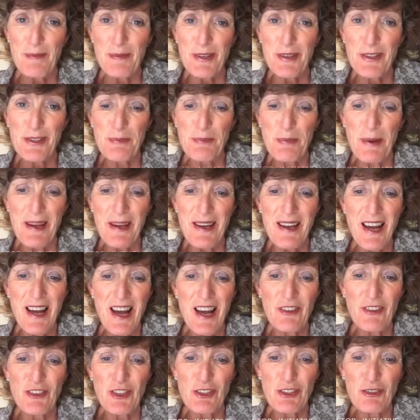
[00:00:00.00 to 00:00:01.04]
this bit.
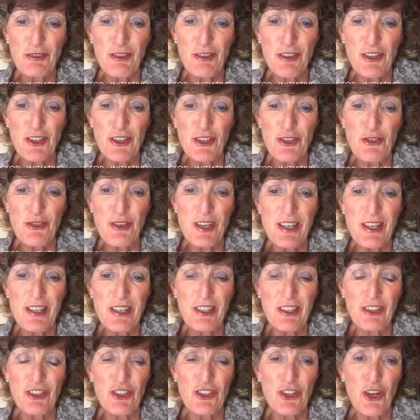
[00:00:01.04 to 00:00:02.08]
I've just finished
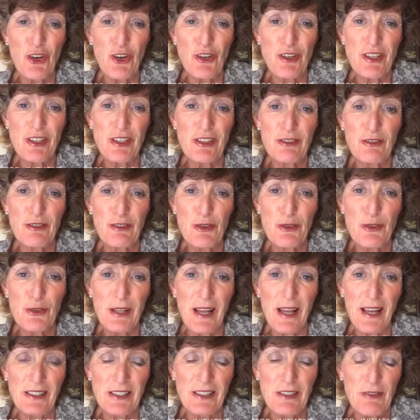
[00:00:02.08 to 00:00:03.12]
reading Joni's Fuel,
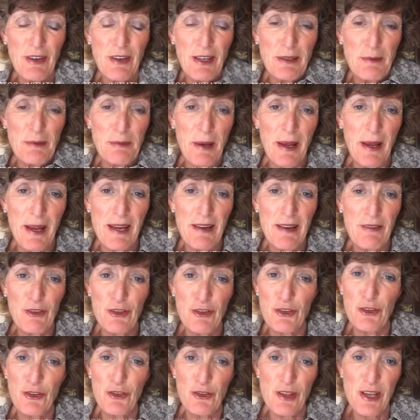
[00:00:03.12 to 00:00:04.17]
Activate and Behave,
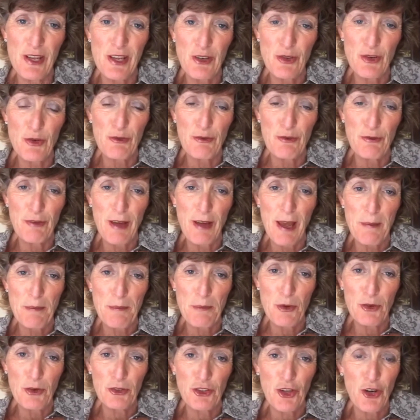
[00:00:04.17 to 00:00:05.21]
her, their new FAB
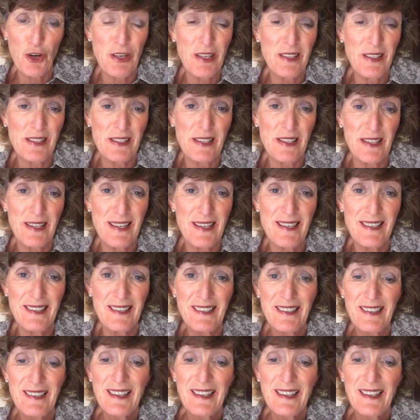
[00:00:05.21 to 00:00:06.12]
book, Joni and Celynn.